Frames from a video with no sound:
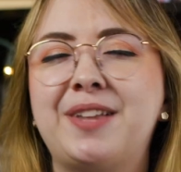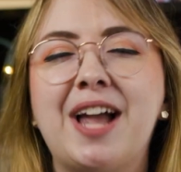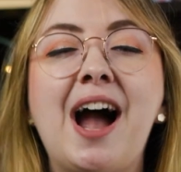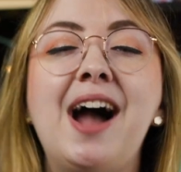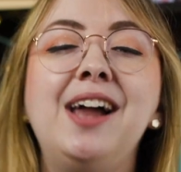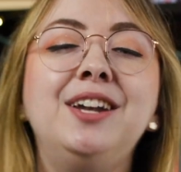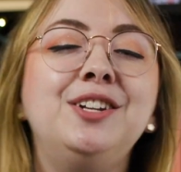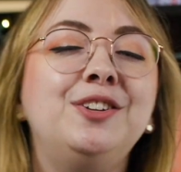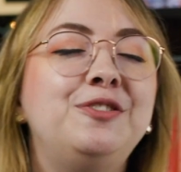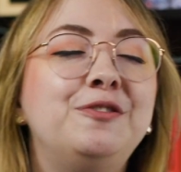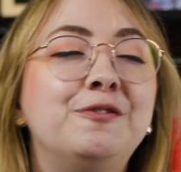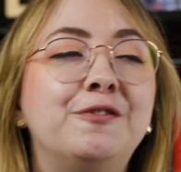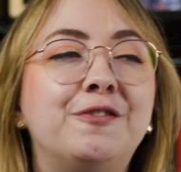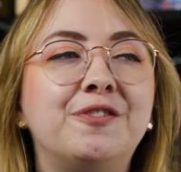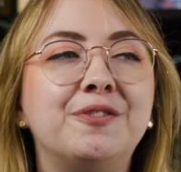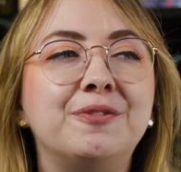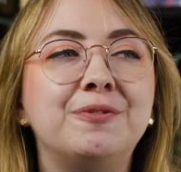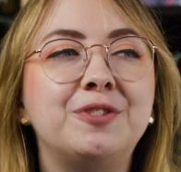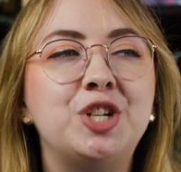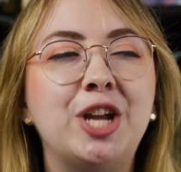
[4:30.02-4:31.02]
kind
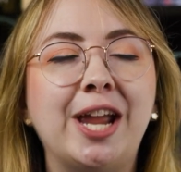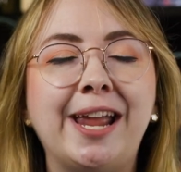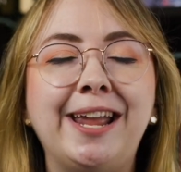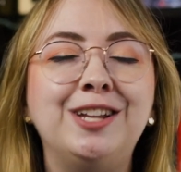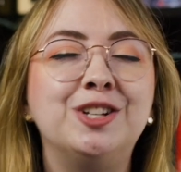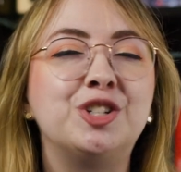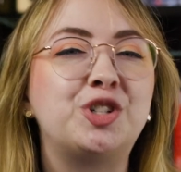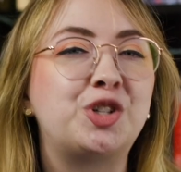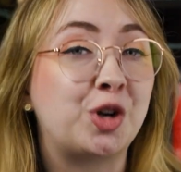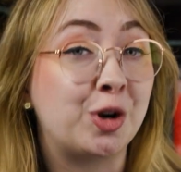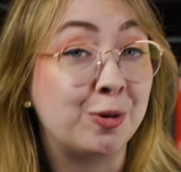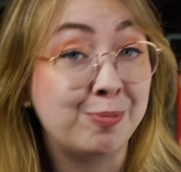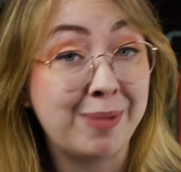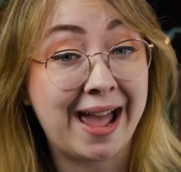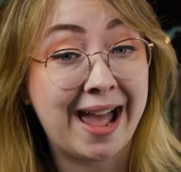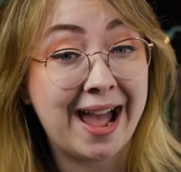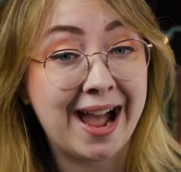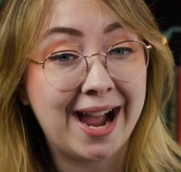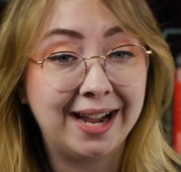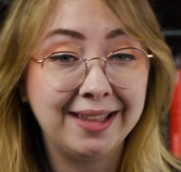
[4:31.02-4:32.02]
of changed her
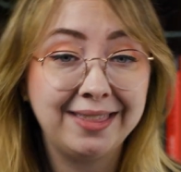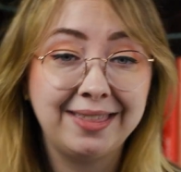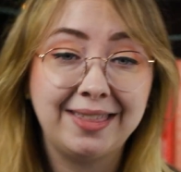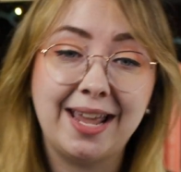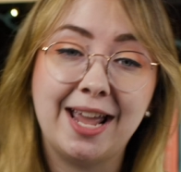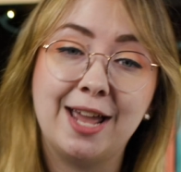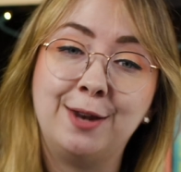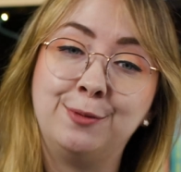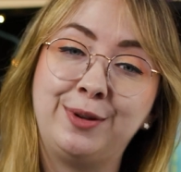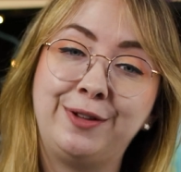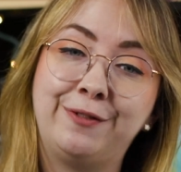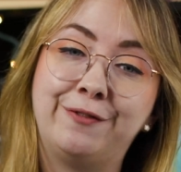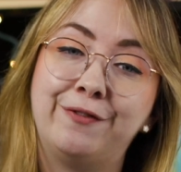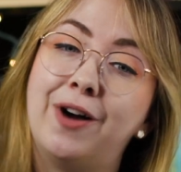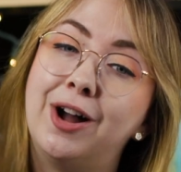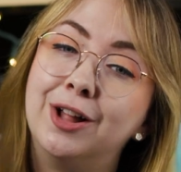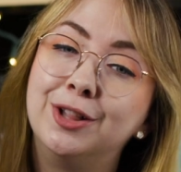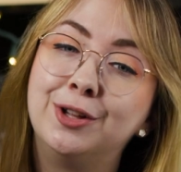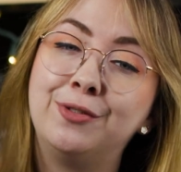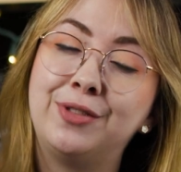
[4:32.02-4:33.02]
path, and we
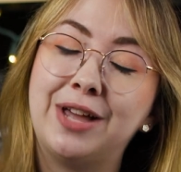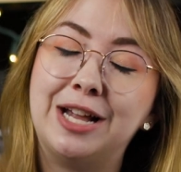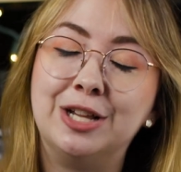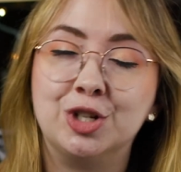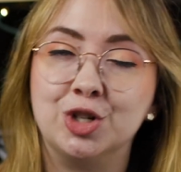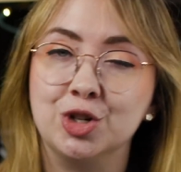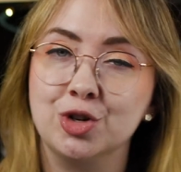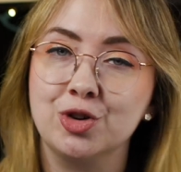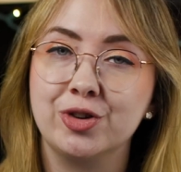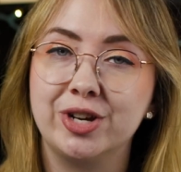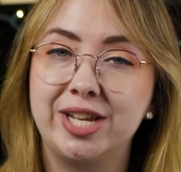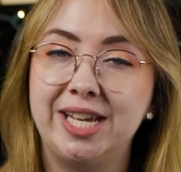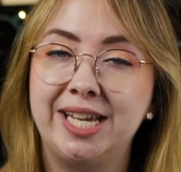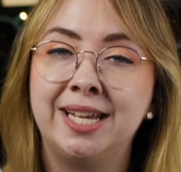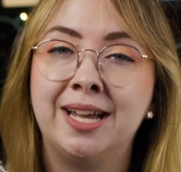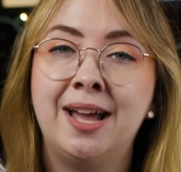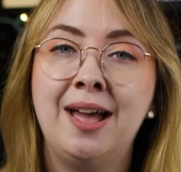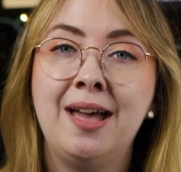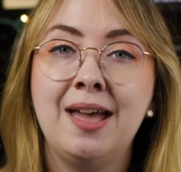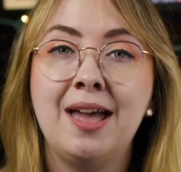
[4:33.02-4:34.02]
follow that
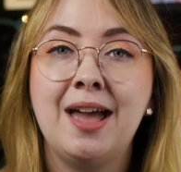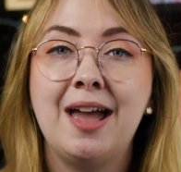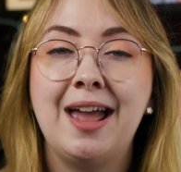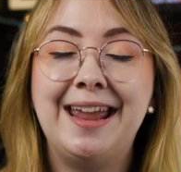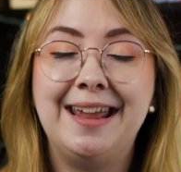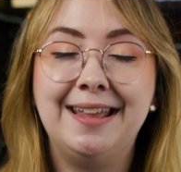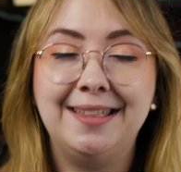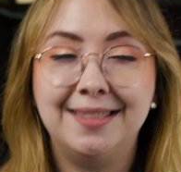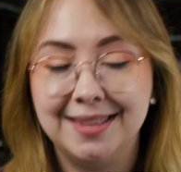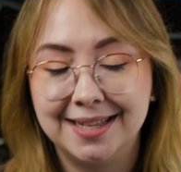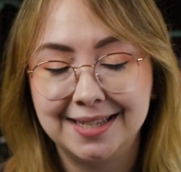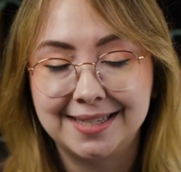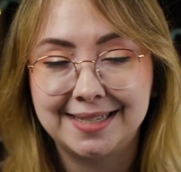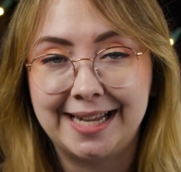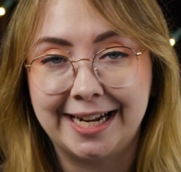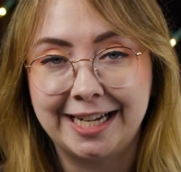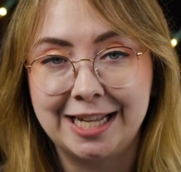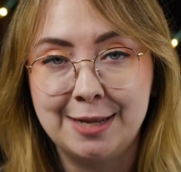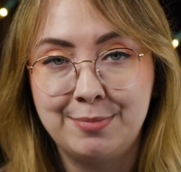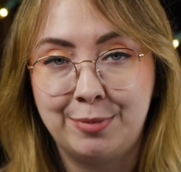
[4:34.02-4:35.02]
journey in this
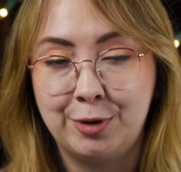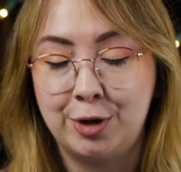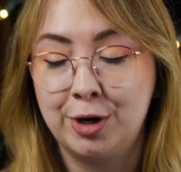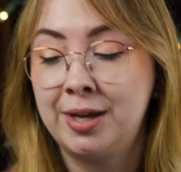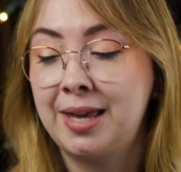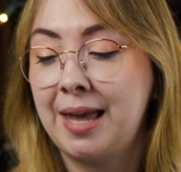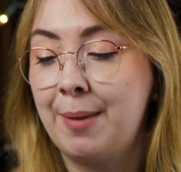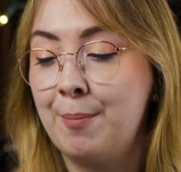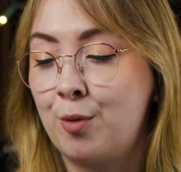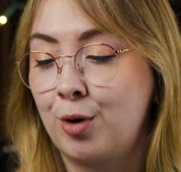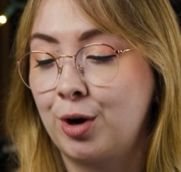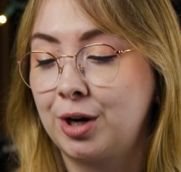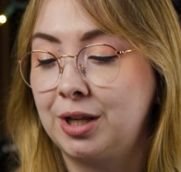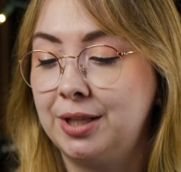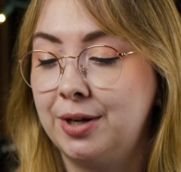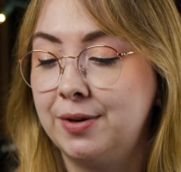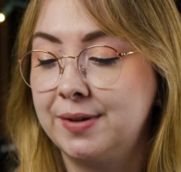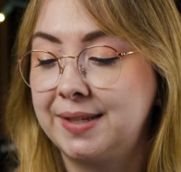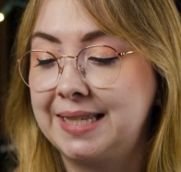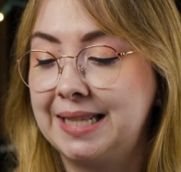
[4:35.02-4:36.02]
second book more
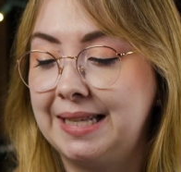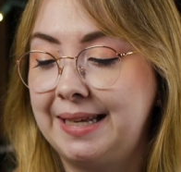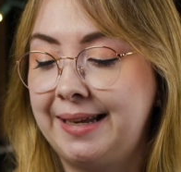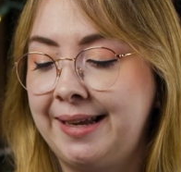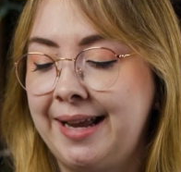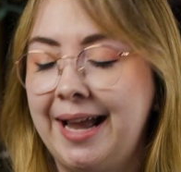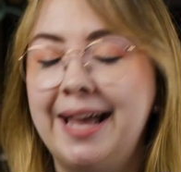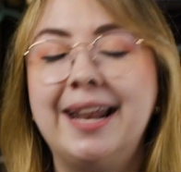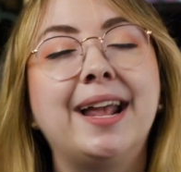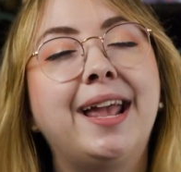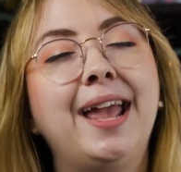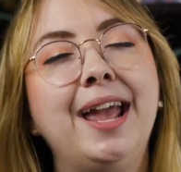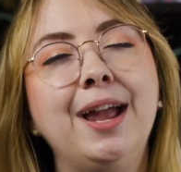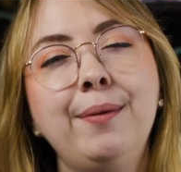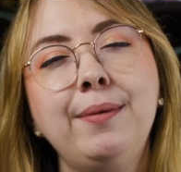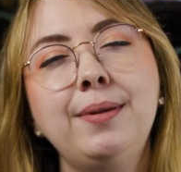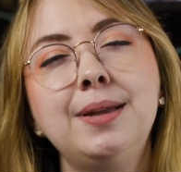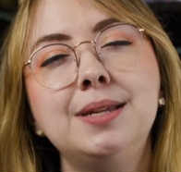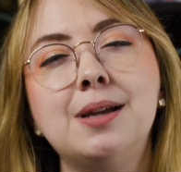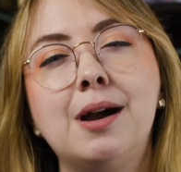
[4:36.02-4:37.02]
closely. And I
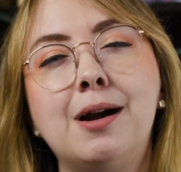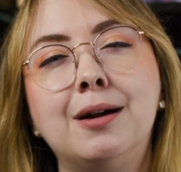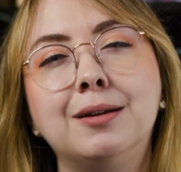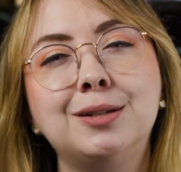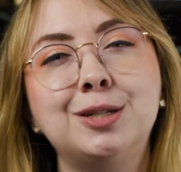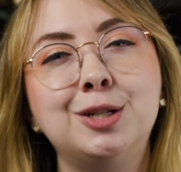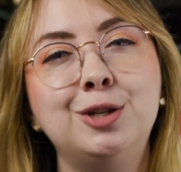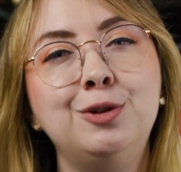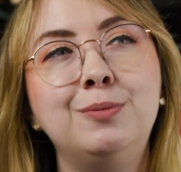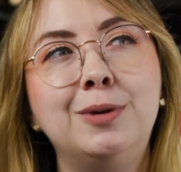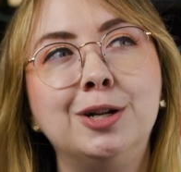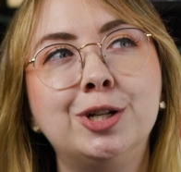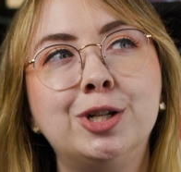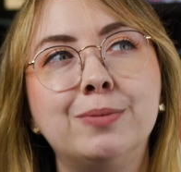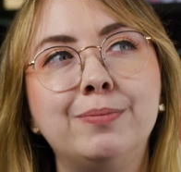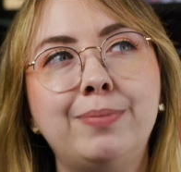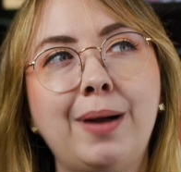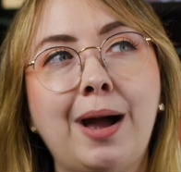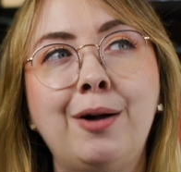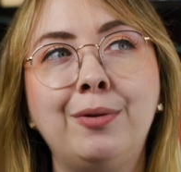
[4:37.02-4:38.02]
can't really talk too much
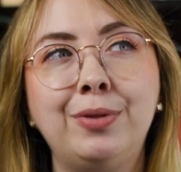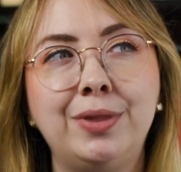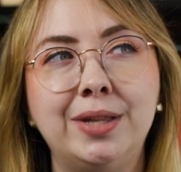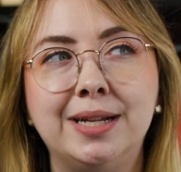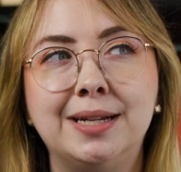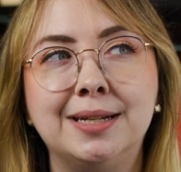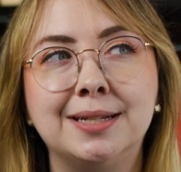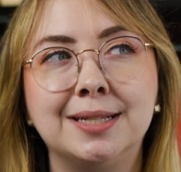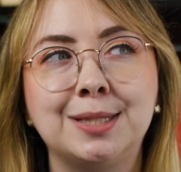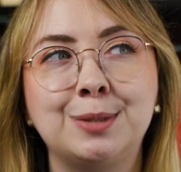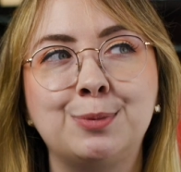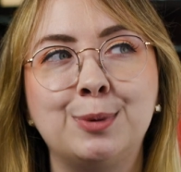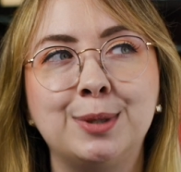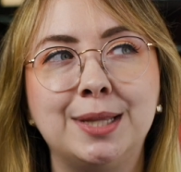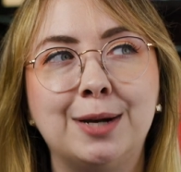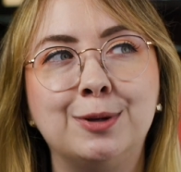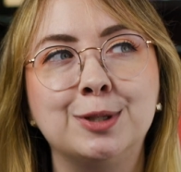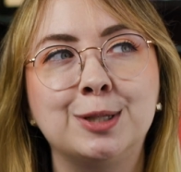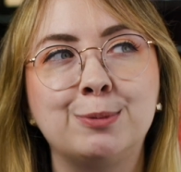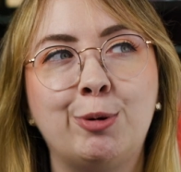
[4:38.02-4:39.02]
about this
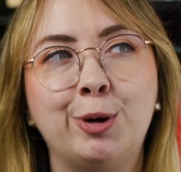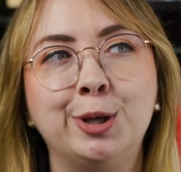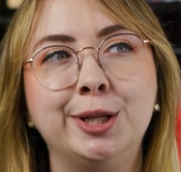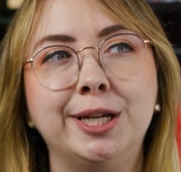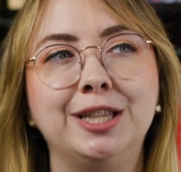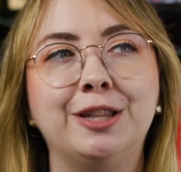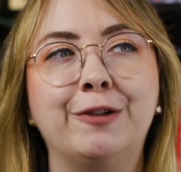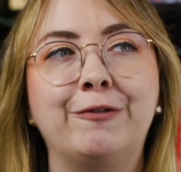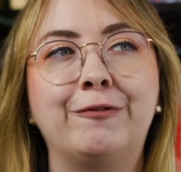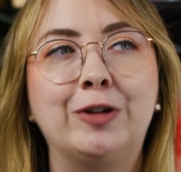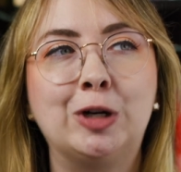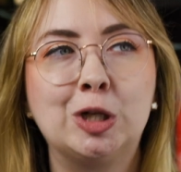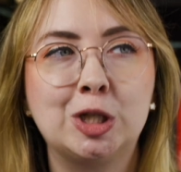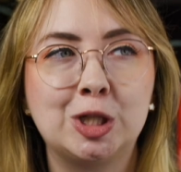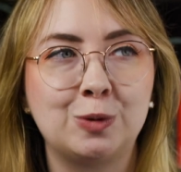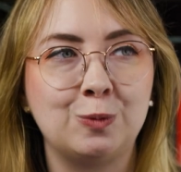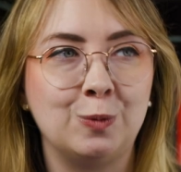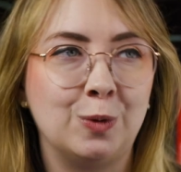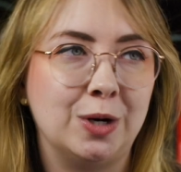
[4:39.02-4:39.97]
without spoiling the first